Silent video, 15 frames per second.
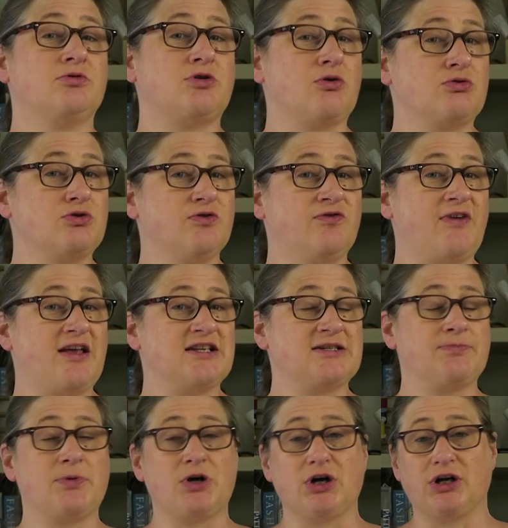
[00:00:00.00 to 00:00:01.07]
don't do
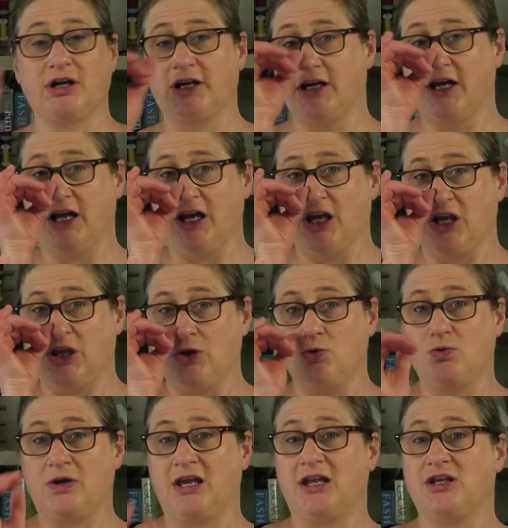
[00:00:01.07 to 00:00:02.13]
Facebook,
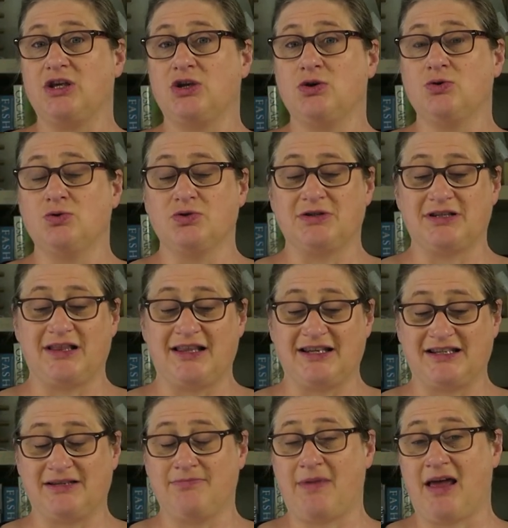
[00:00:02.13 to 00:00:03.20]
you can use
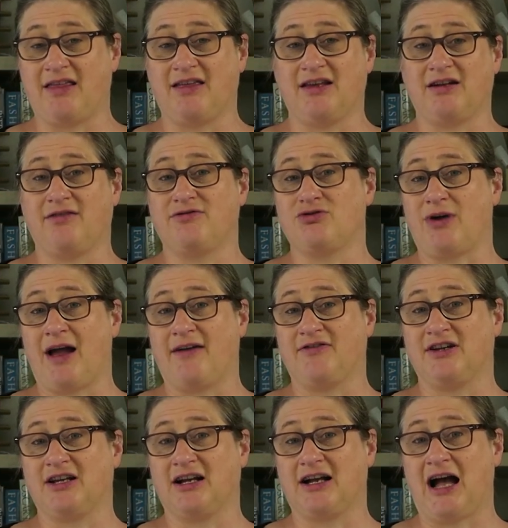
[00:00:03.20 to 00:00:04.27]
this method of
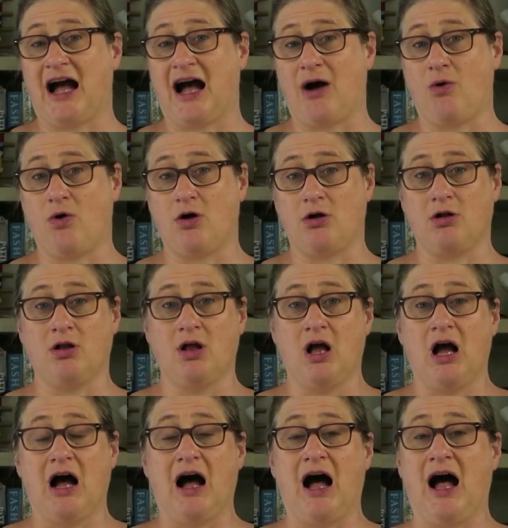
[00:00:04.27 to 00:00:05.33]
drafting a cowl
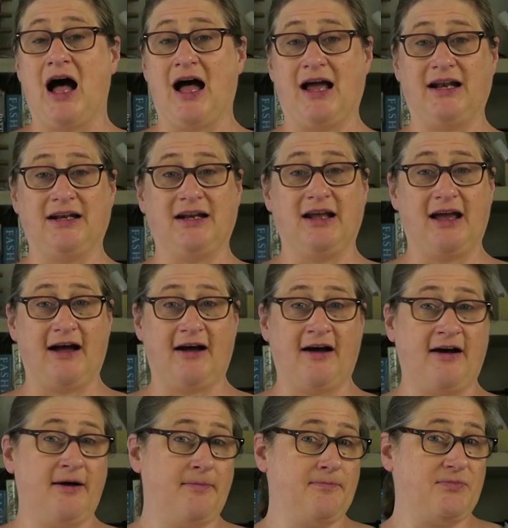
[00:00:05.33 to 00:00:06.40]
on
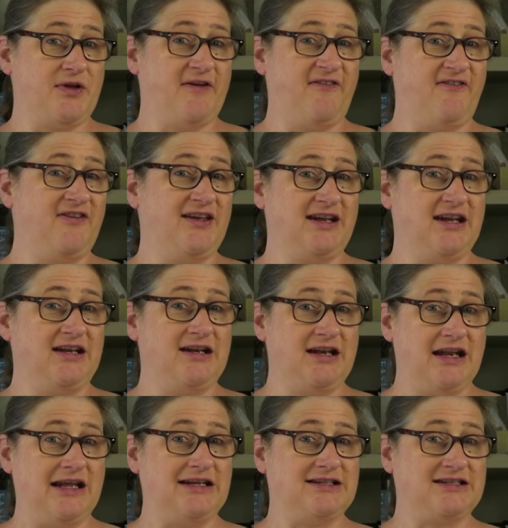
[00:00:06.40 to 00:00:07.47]
a fitted
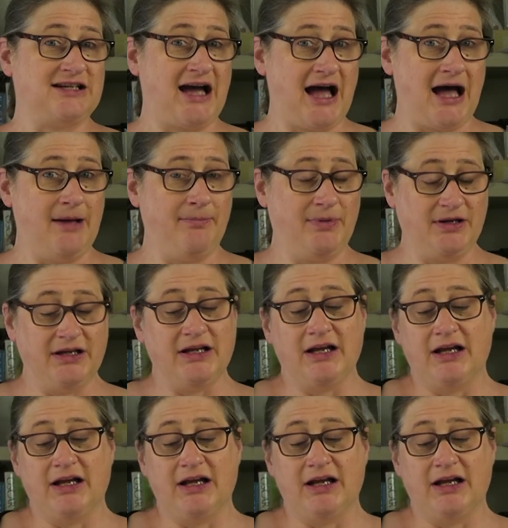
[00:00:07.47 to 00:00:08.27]
knit top.